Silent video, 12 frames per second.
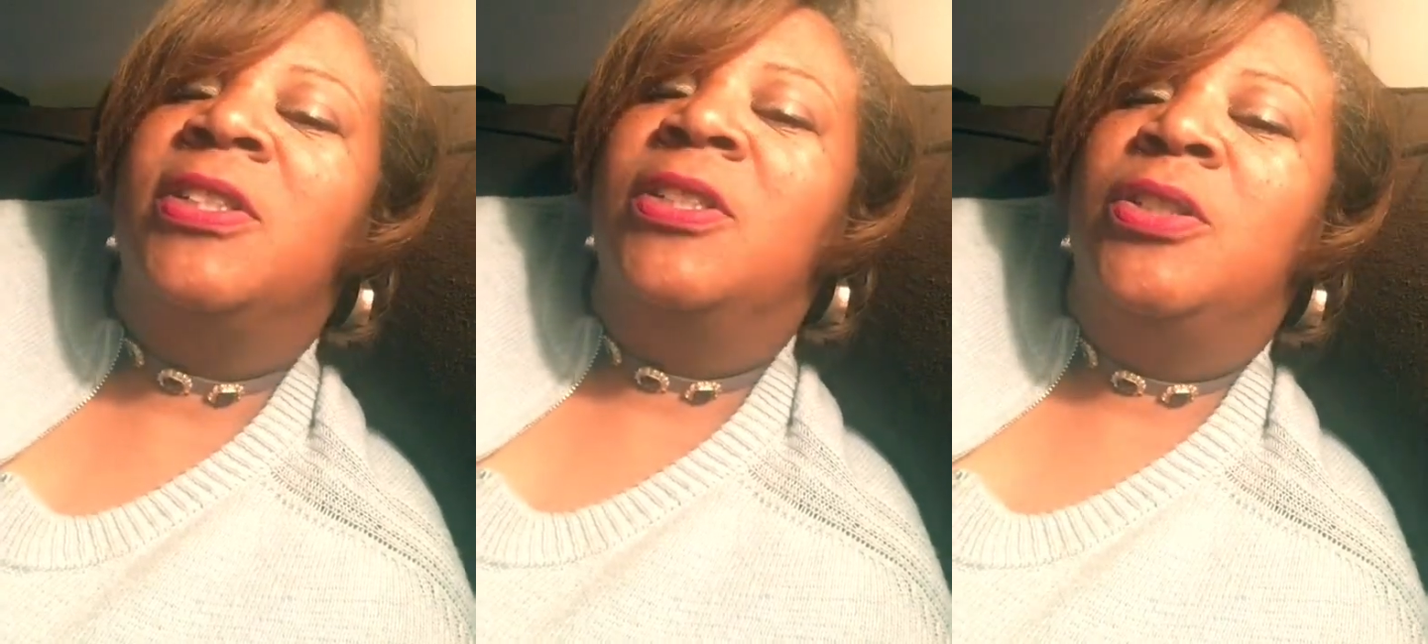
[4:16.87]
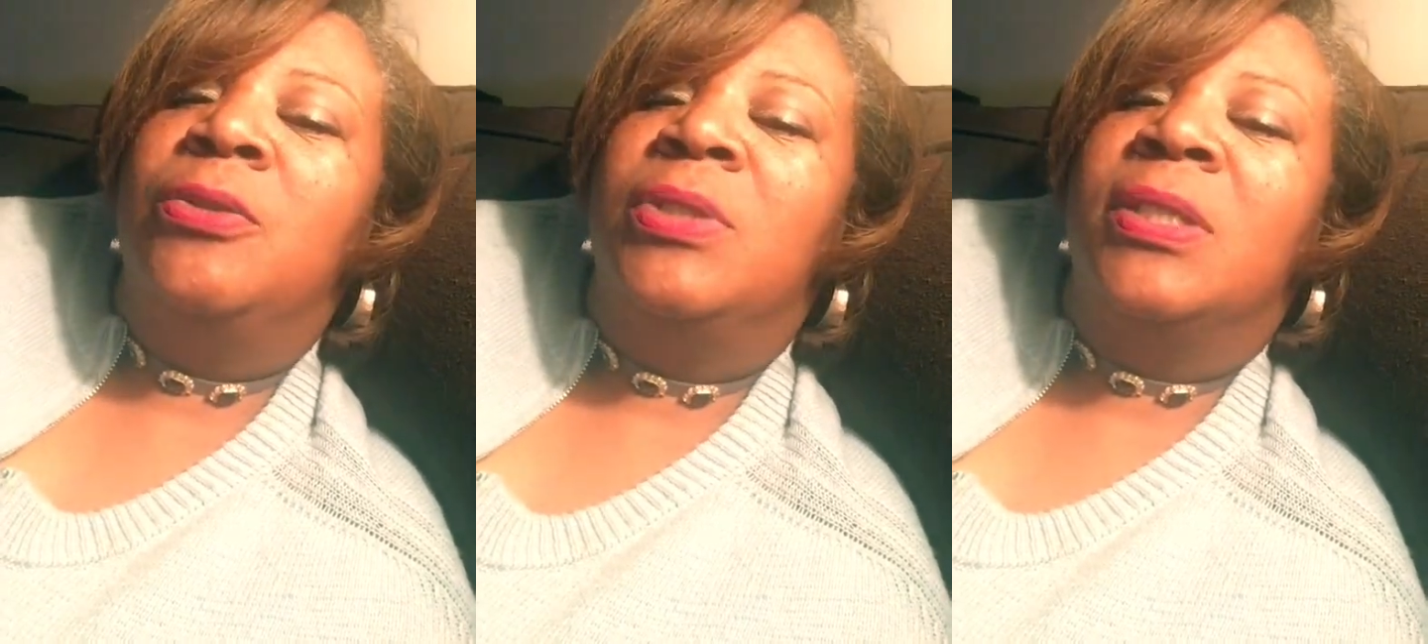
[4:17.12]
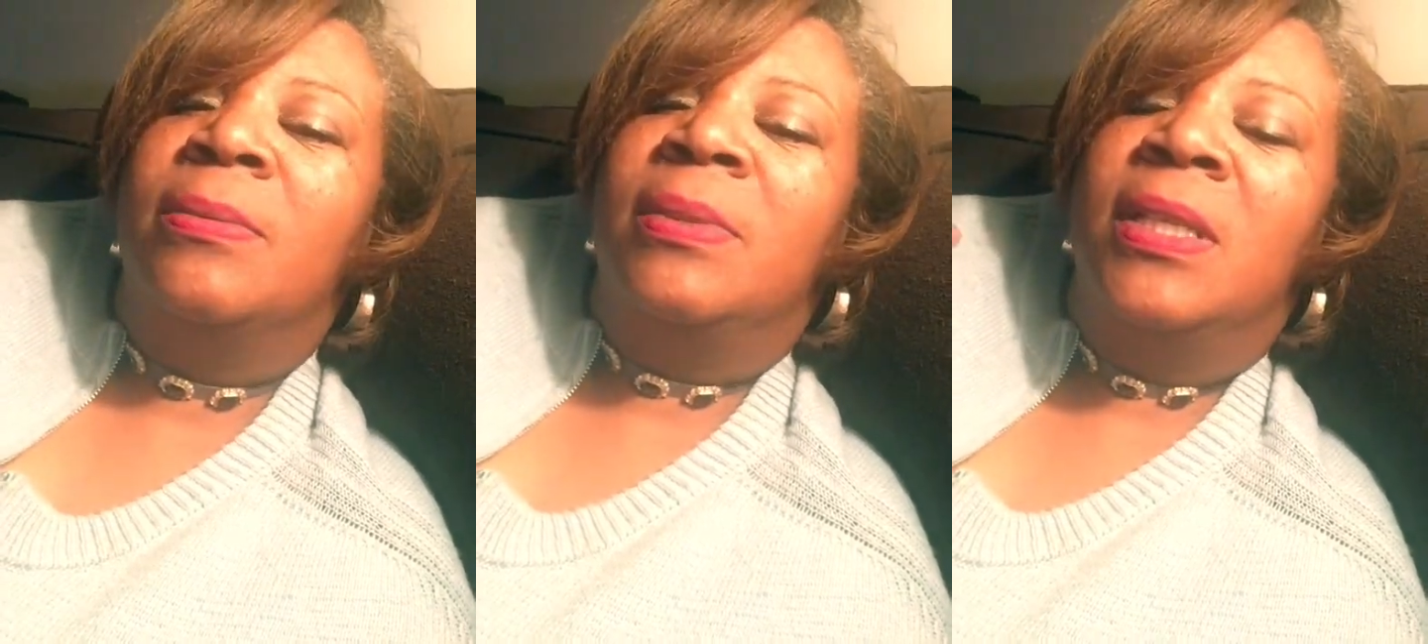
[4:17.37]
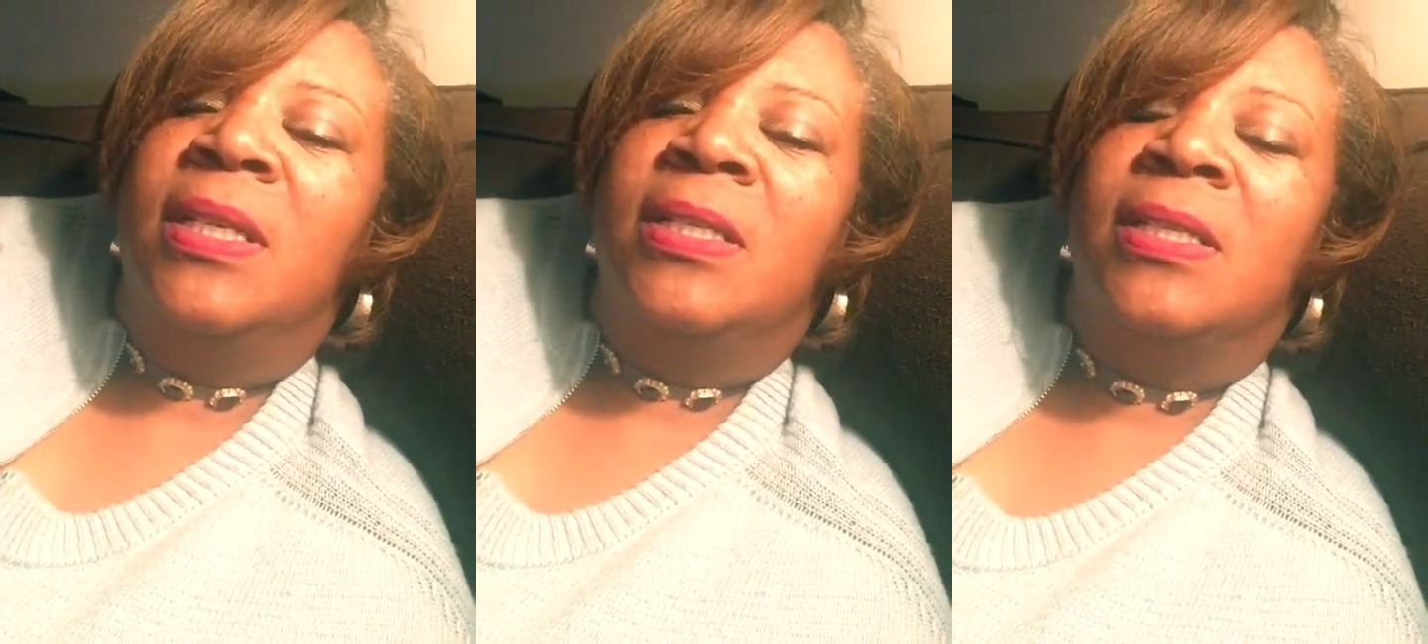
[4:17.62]
to do some
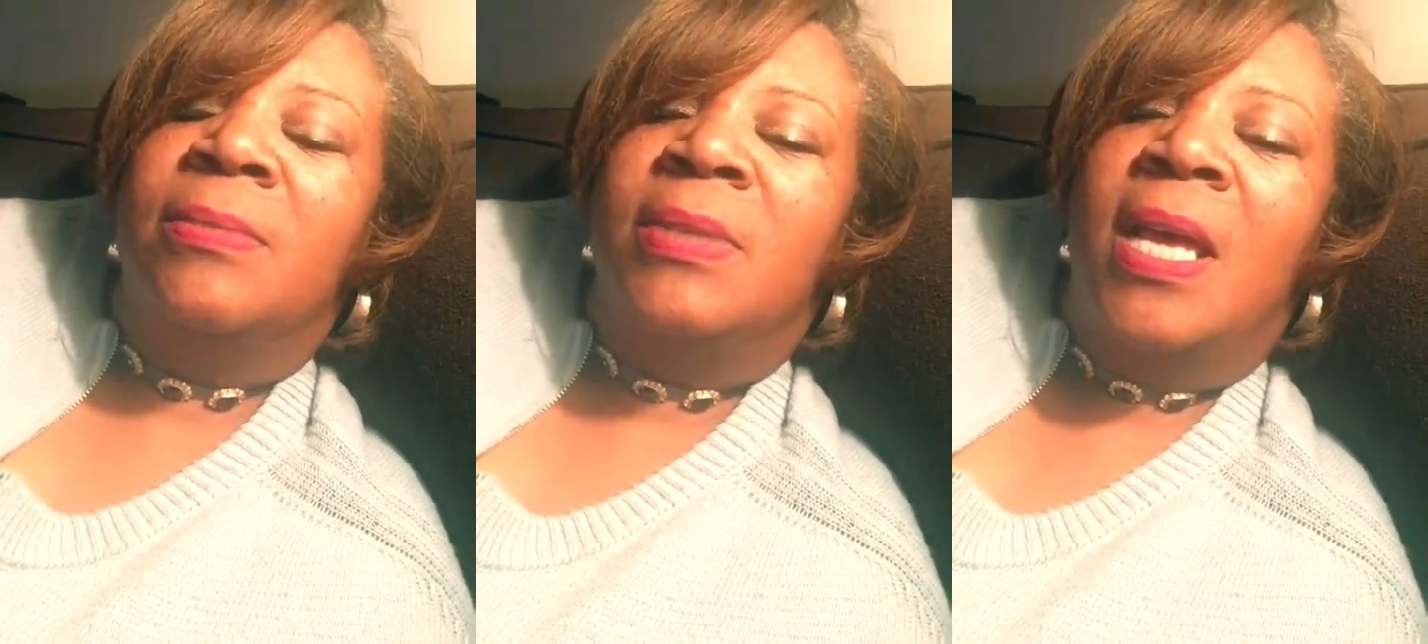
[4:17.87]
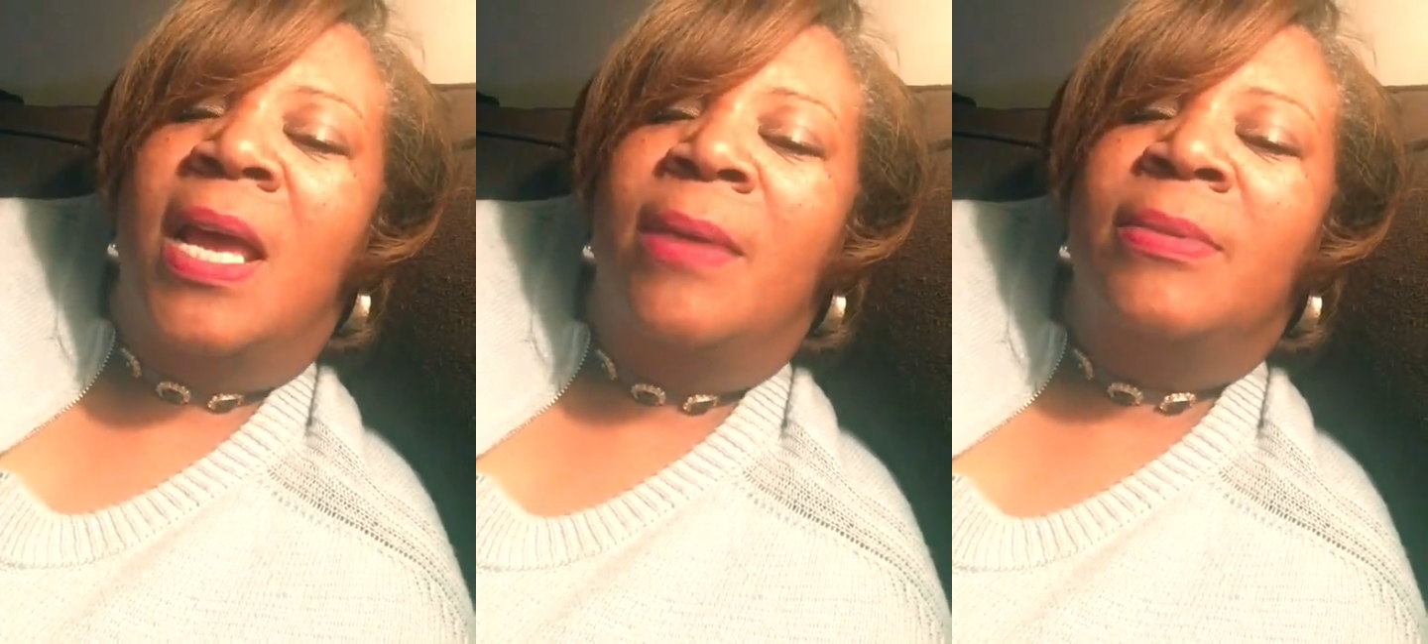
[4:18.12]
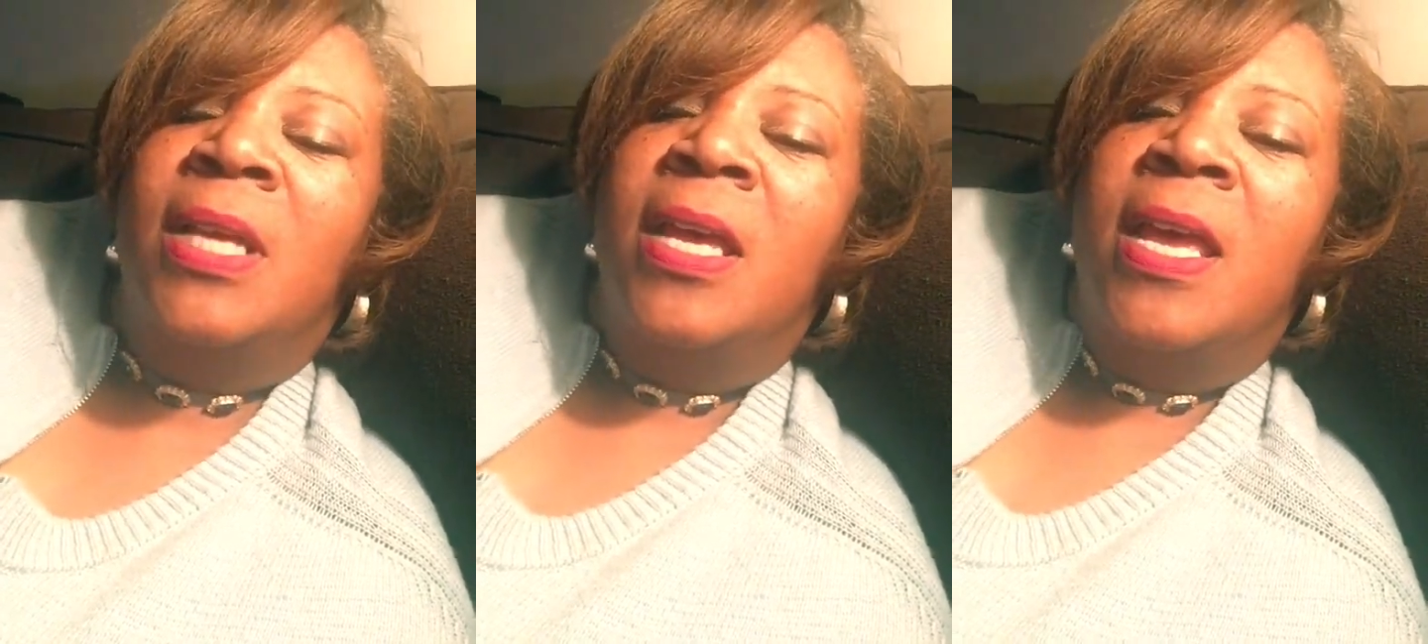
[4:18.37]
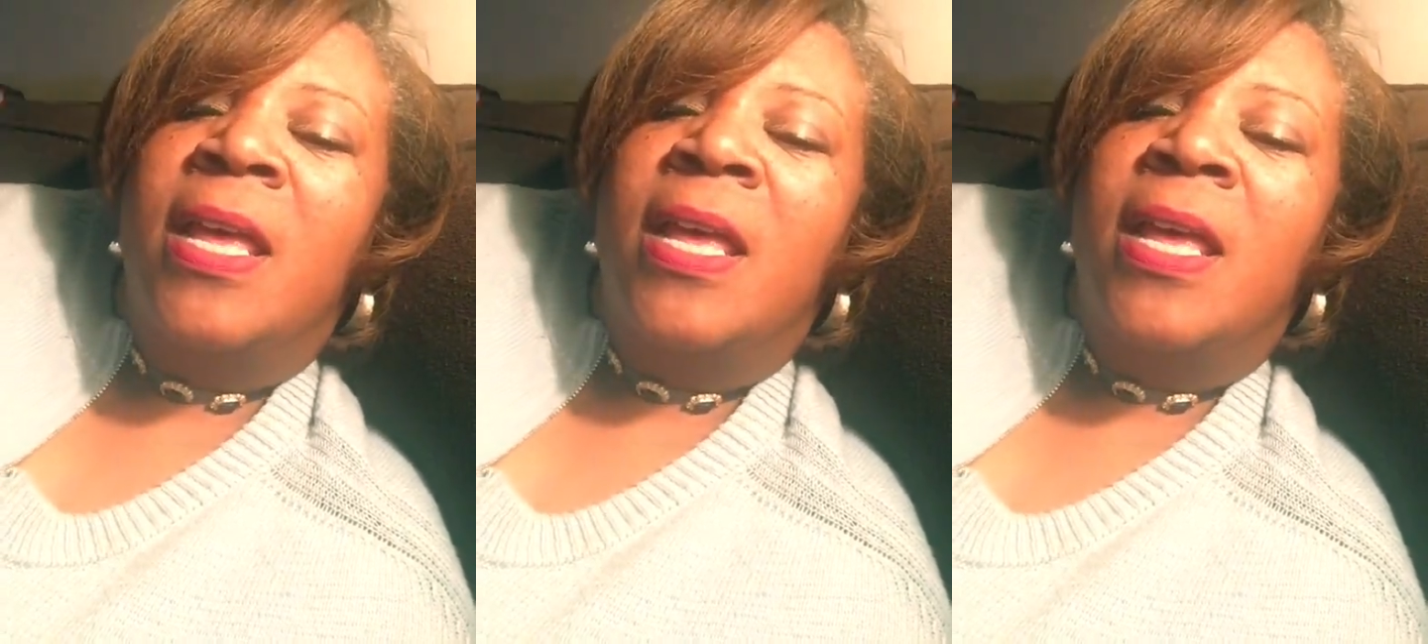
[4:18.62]
things sometimes